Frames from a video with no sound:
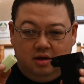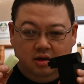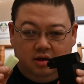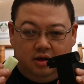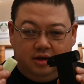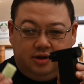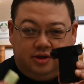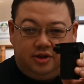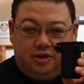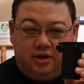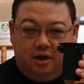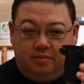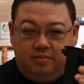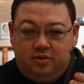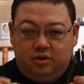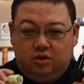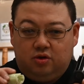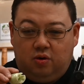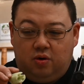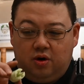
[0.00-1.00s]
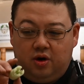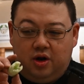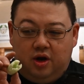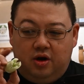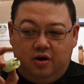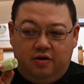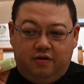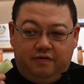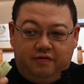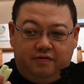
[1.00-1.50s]
is some sort
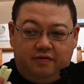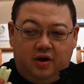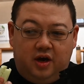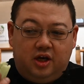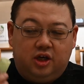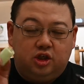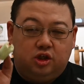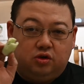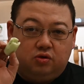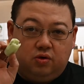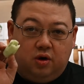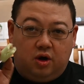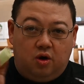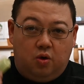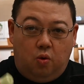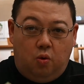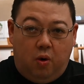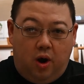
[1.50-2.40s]
of a string